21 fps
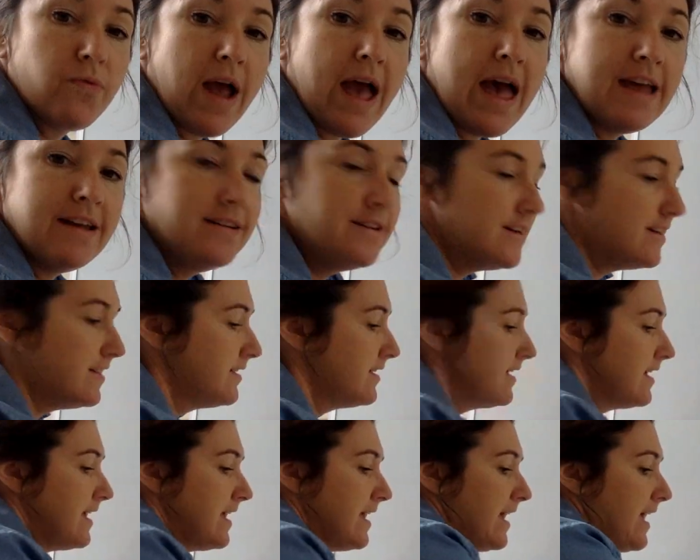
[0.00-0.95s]
Red.
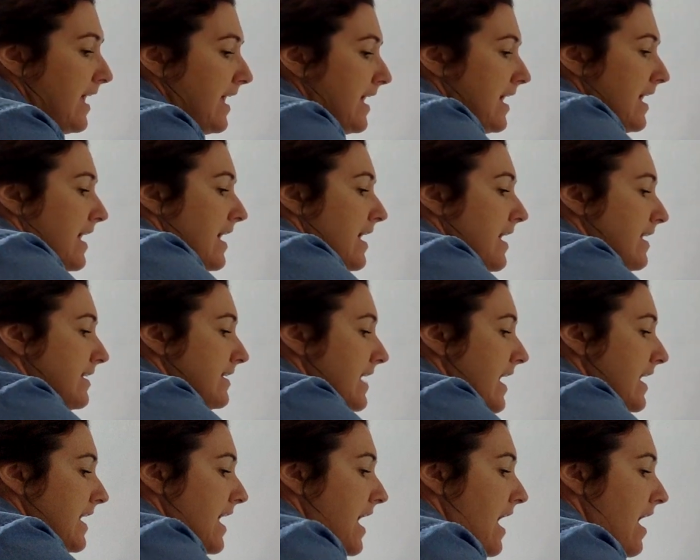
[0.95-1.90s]

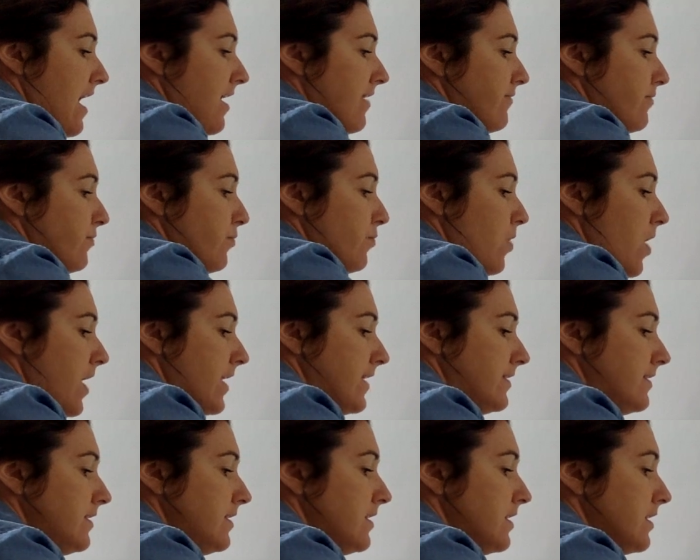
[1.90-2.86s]
And I have
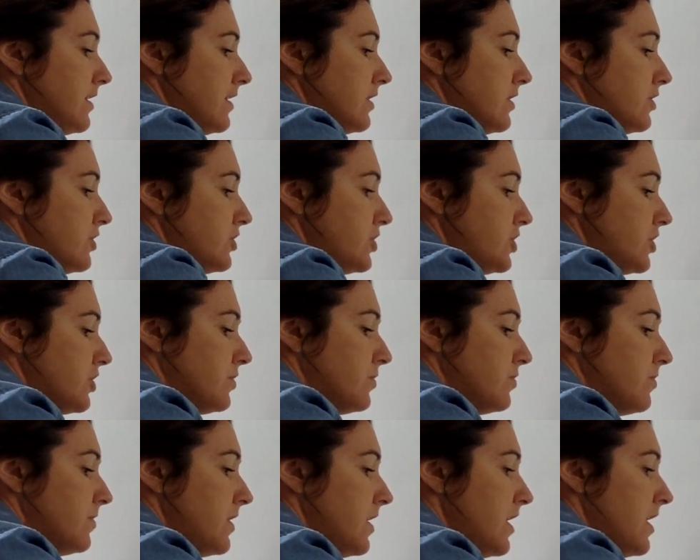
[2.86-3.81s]
1,
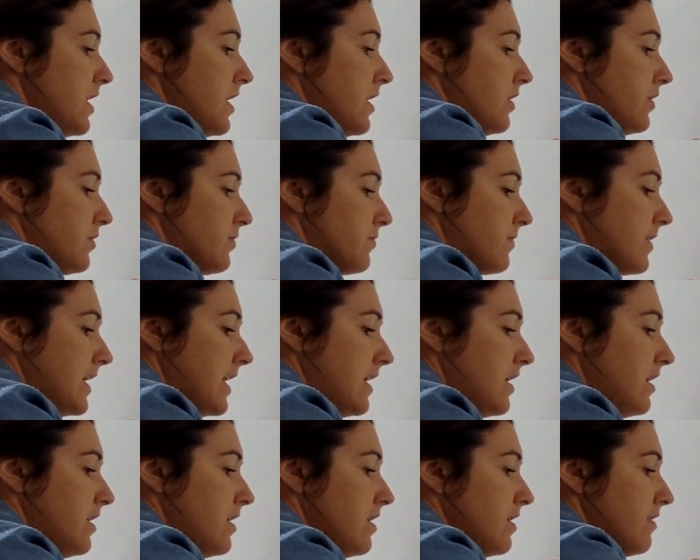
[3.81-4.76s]
2,
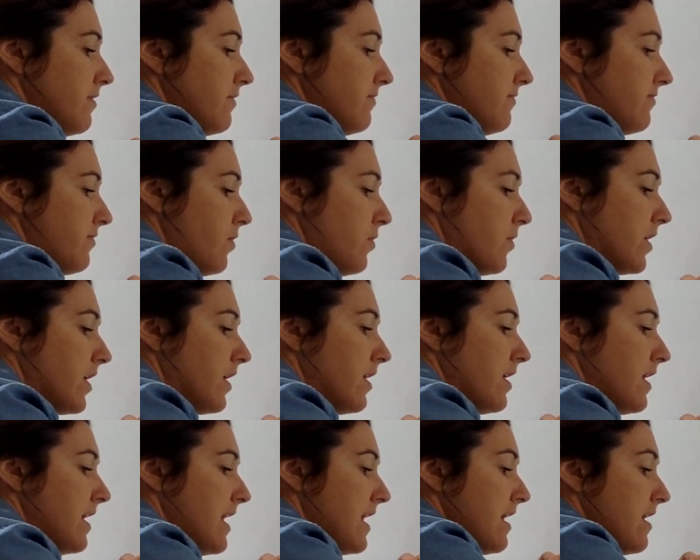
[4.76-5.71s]
3,
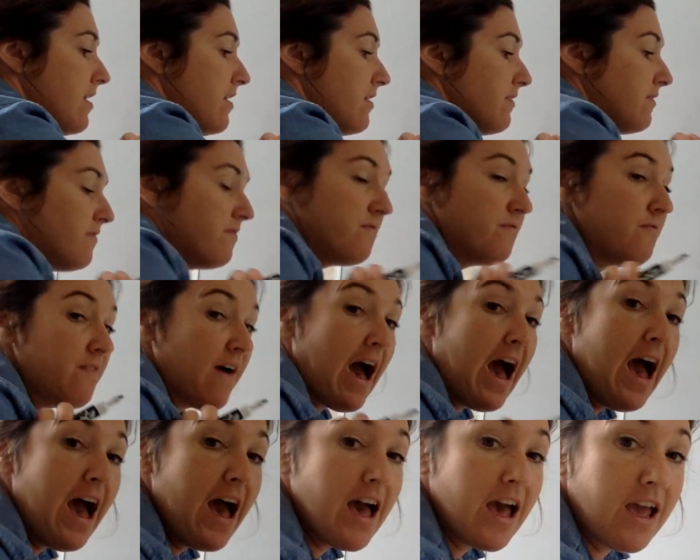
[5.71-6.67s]
4,
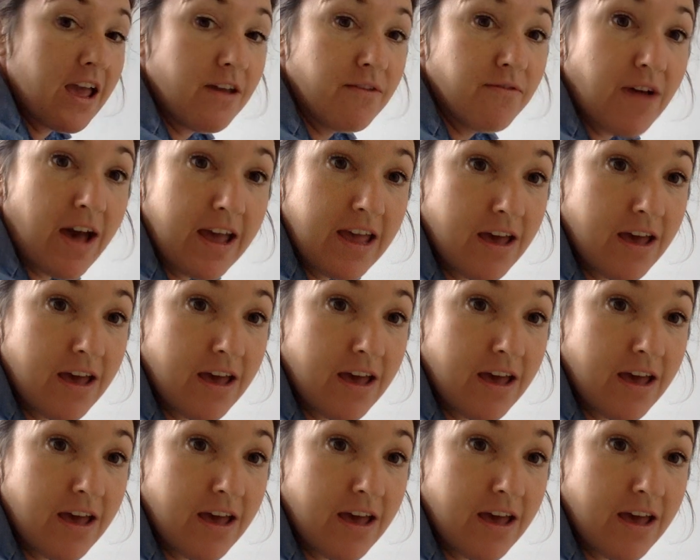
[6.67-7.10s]
5.